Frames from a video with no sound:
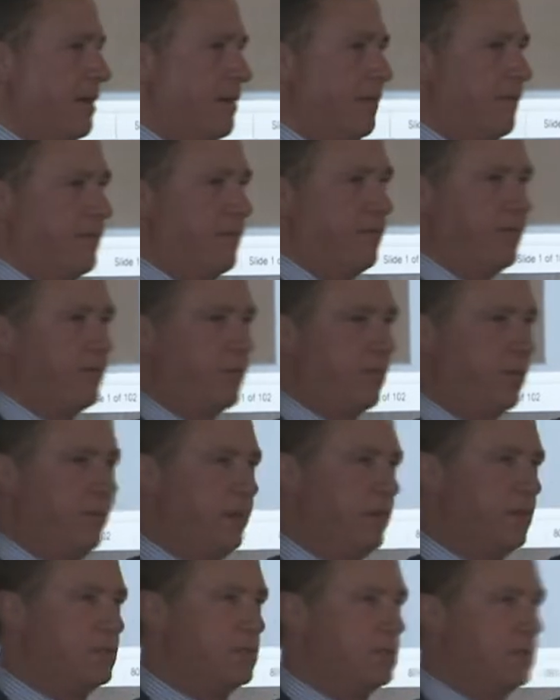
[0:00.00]
have for
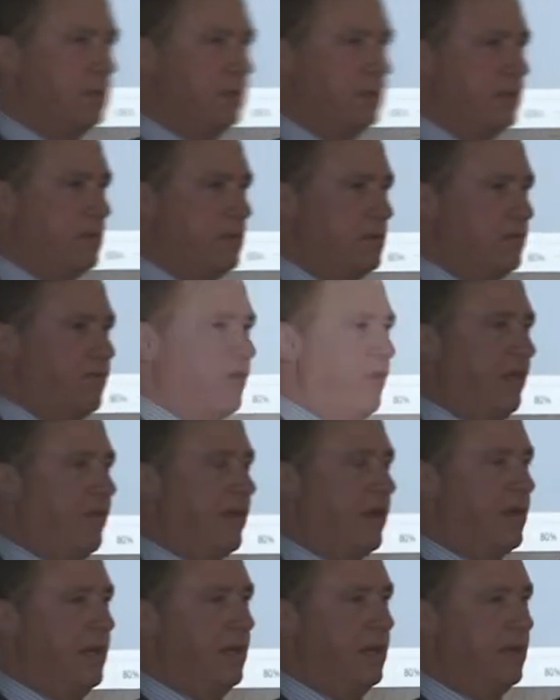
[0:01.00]
this for the
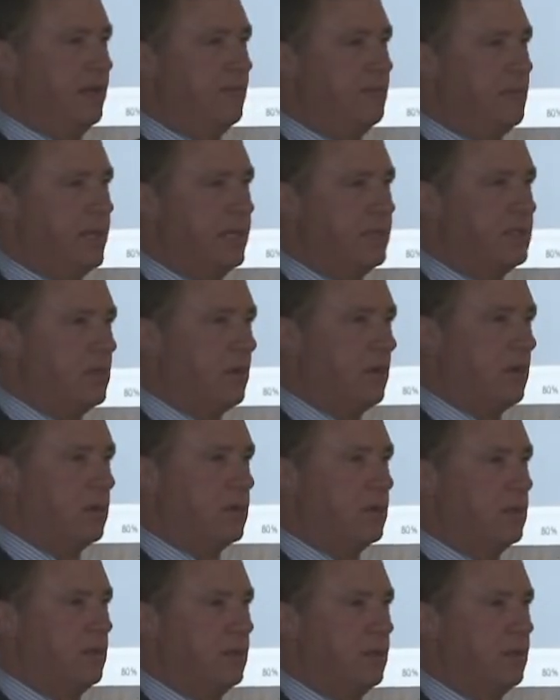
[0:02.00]
very end of my
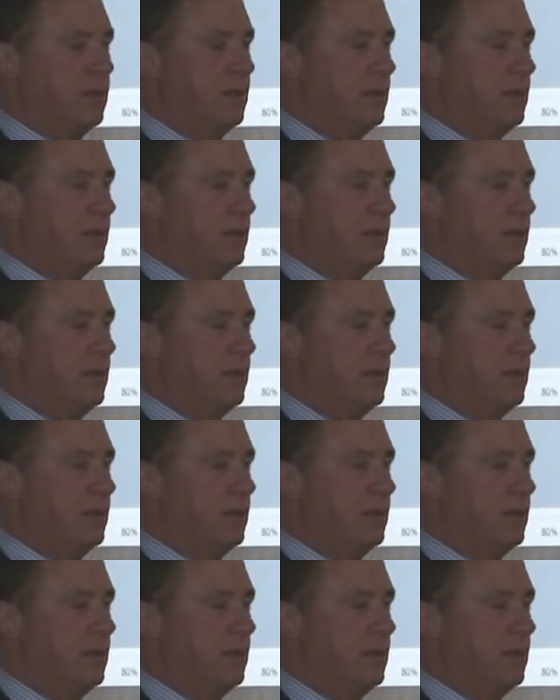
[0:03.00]
talk,